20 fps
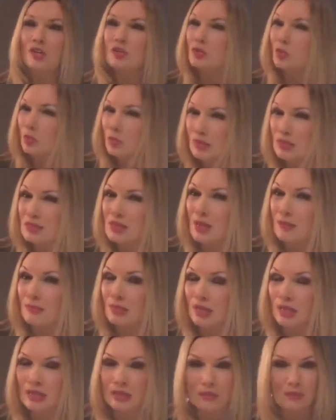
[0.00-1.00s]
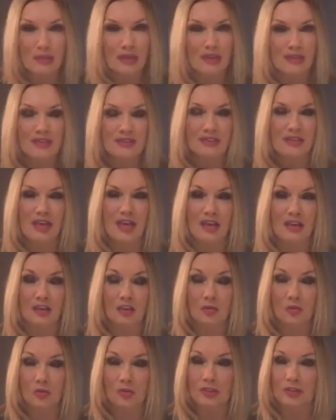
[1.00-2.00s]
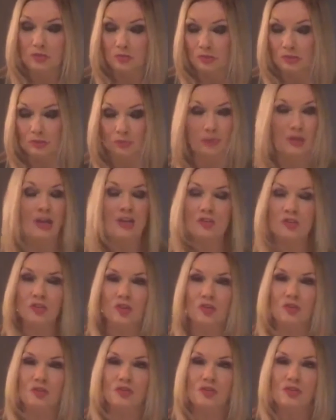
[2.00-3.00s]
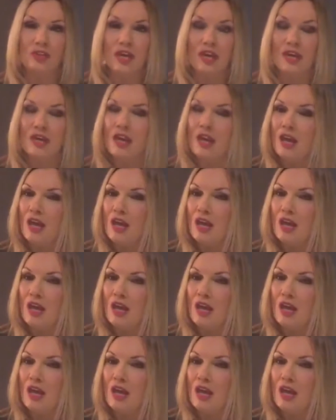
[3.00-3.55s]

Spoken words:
So what does that mean? It means that, according to what the prosecutors say,